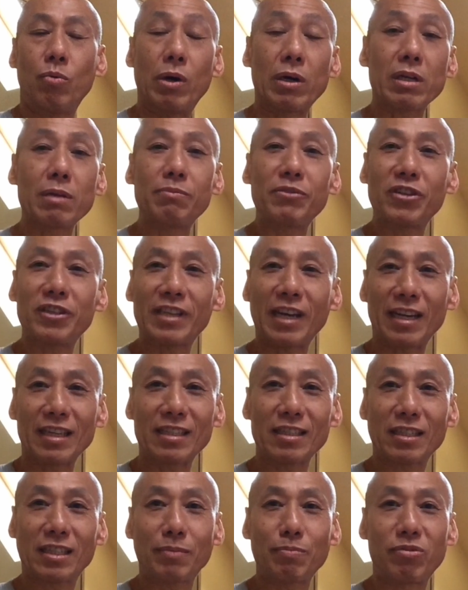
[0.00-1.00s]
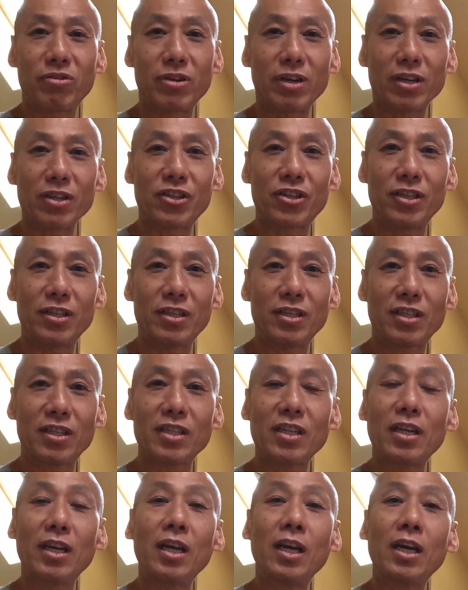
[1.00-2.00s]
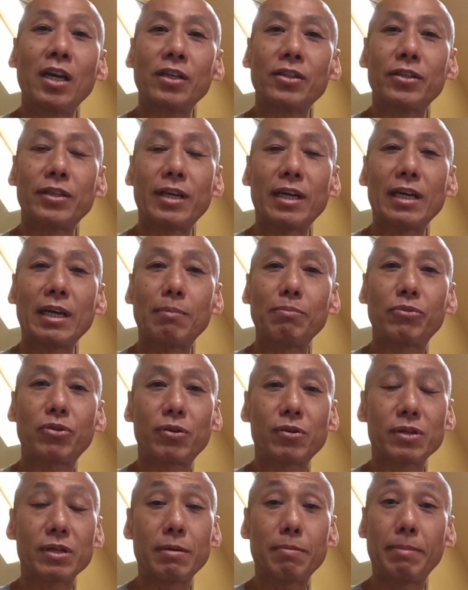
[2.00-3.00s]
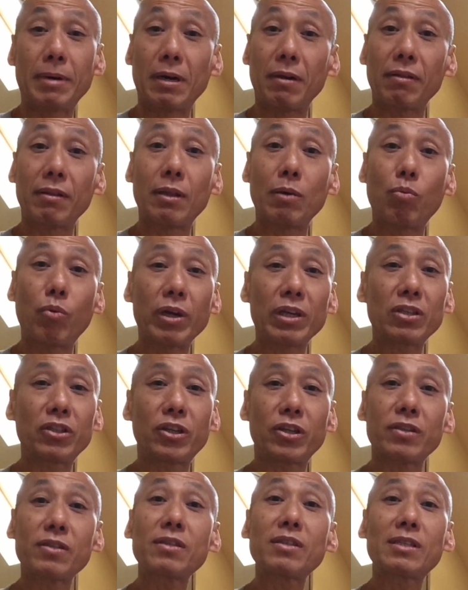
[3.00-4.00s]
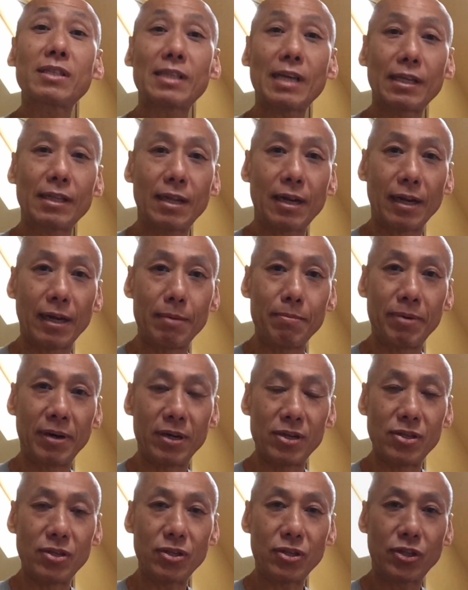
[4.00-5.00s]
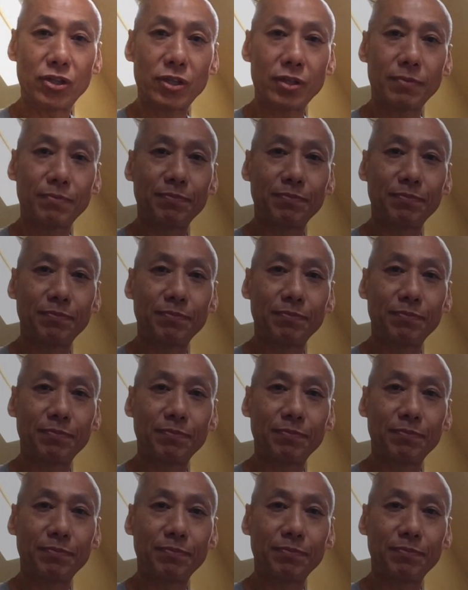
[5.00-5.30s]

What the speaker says: Welcome to Tang's Productions. Today I'm talking about the Wing Chun Centreline Punch.